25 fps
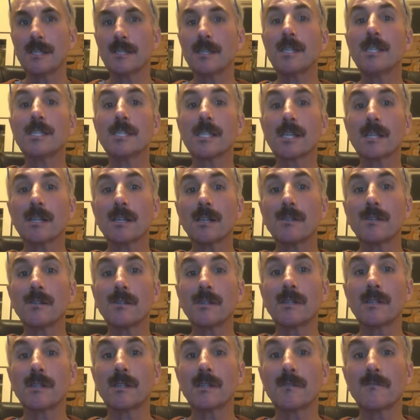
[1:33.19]
These
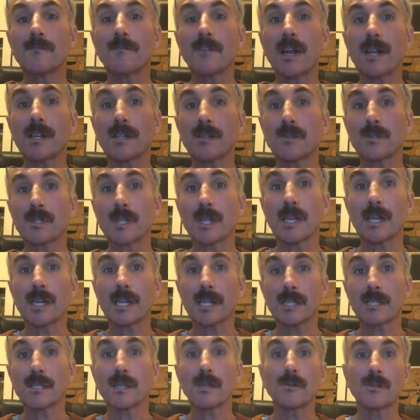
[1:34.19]
included values
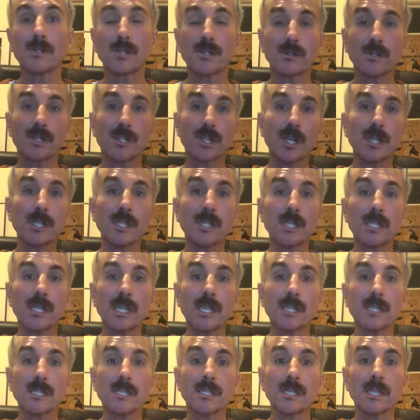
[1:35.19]
like social
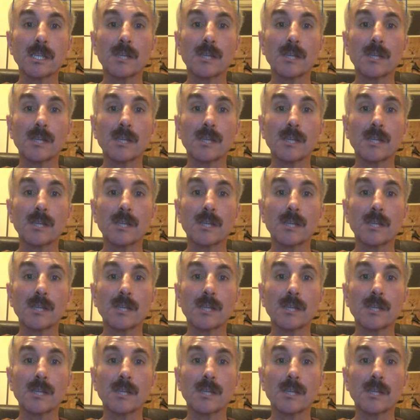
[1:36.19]
justice,